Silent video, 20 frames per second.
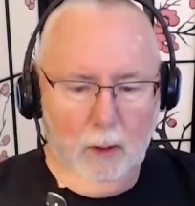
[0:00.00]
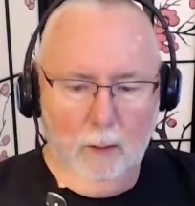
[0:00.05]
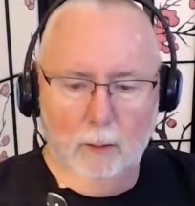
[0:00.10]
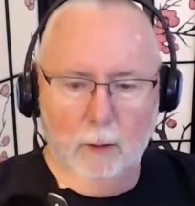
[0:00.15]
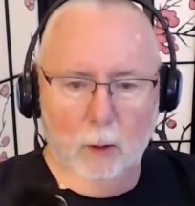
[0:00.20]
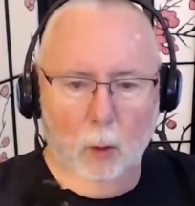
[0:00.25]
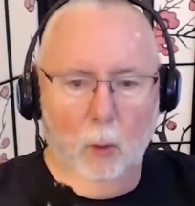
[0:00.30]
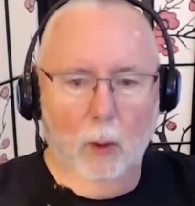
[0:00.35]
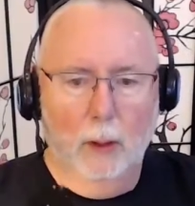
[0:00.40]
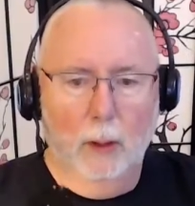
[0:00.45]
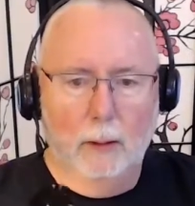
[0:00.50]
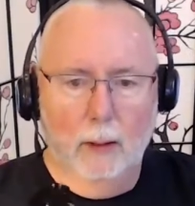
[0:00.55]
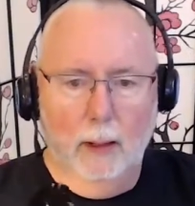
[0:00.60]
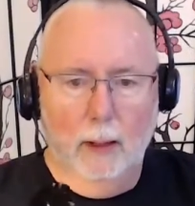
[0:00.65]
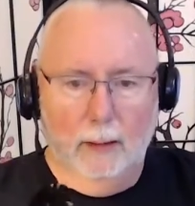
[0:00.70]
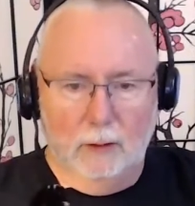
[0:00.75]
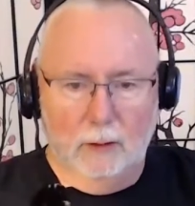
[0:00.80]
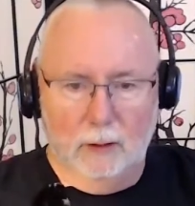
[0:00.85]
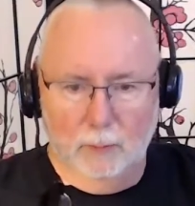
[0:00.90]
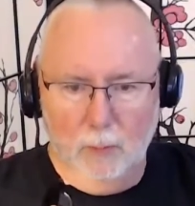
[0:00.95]
to what
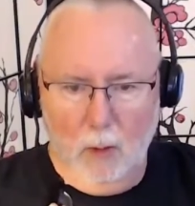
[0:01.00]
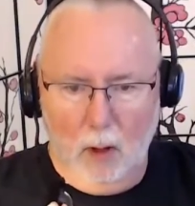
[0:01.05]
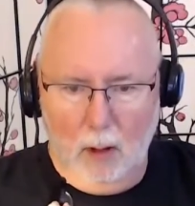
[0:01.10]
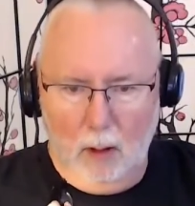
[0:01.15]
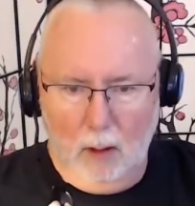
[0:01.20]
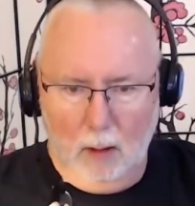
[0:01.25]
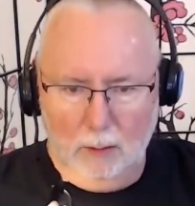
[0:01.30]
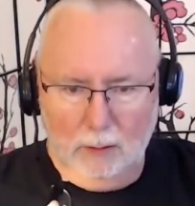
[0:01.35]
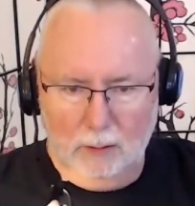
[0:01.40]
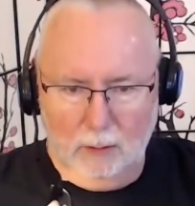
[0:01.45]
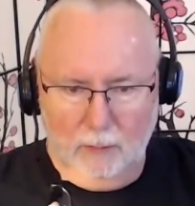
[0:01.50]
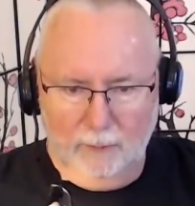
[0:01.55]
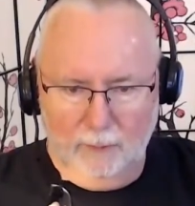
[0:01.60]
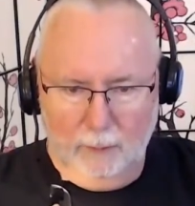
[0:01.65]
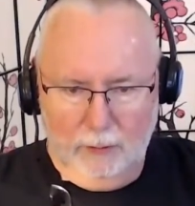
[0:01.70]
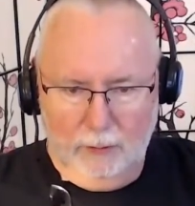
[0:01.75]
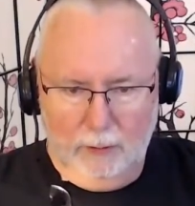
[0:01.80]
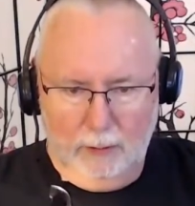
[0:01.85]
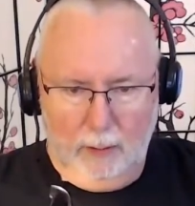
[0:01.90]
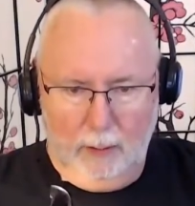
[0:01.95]
that small
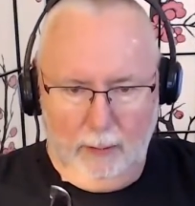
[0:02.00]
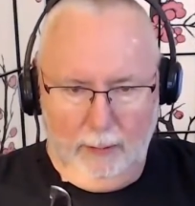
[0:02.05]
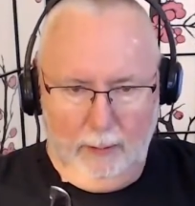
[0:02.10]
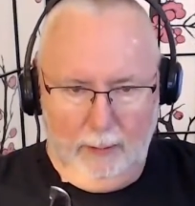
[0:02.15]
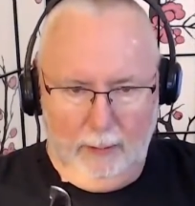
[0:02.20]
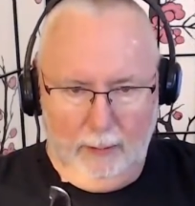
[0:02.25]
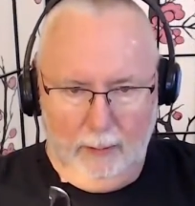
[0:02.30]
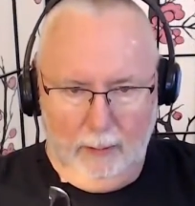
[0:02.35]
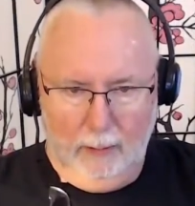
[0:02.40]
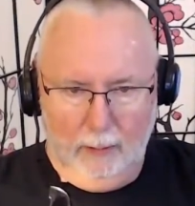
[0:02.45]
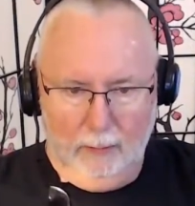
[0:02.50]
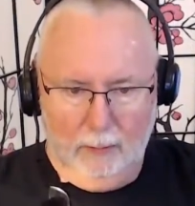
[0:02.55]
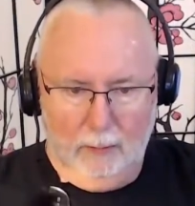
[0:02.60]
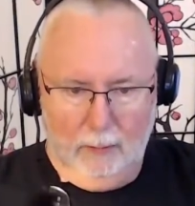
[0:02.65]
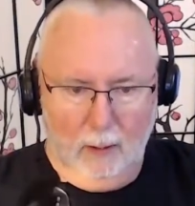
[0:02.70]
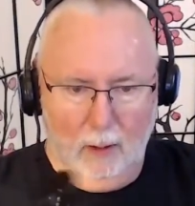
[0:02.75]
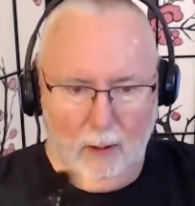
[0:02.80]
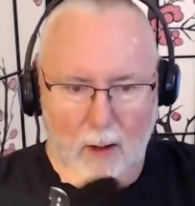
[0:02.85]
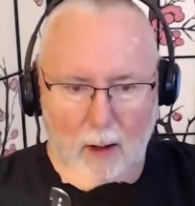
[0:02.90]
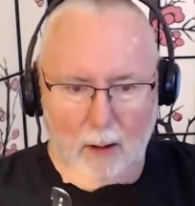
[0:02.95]
surface area is
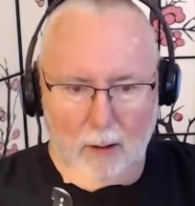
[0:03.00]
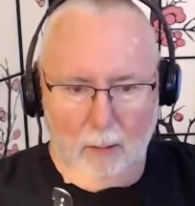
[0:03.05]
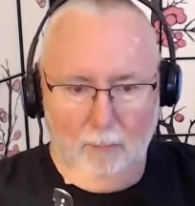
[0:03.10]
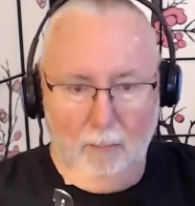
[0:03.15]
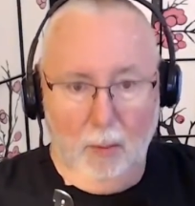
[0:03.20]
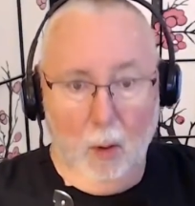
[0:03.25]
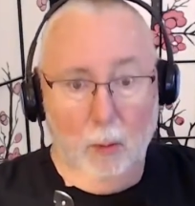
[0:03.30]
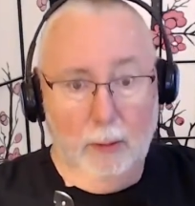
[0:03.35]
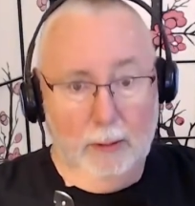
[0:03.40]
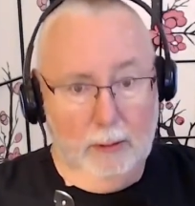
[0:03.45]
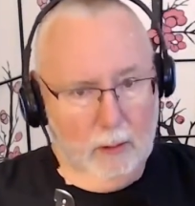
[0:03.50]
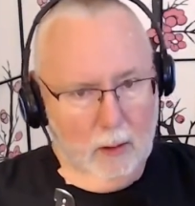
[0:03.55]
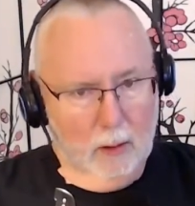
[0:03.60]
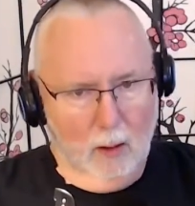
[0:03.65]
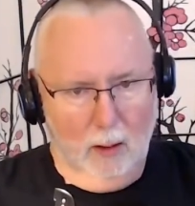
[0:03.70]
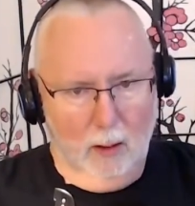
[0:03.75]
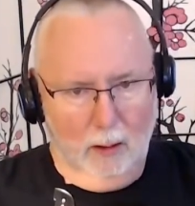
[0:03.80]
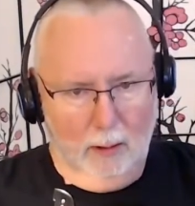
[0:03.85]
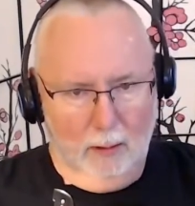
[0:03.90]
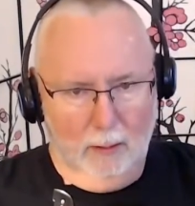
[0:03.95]
on a bony
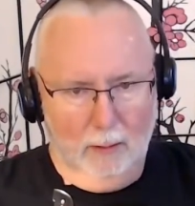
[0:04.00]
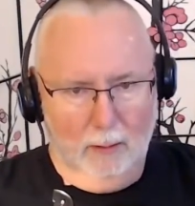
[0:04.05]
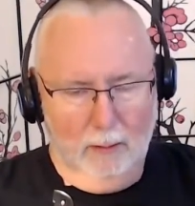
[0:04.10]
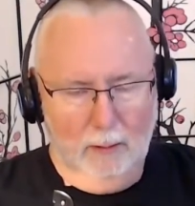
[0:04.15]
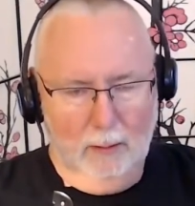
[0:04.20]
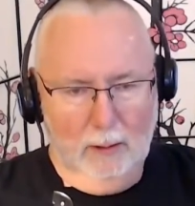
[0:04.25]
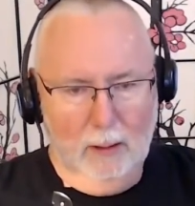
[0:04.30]
target.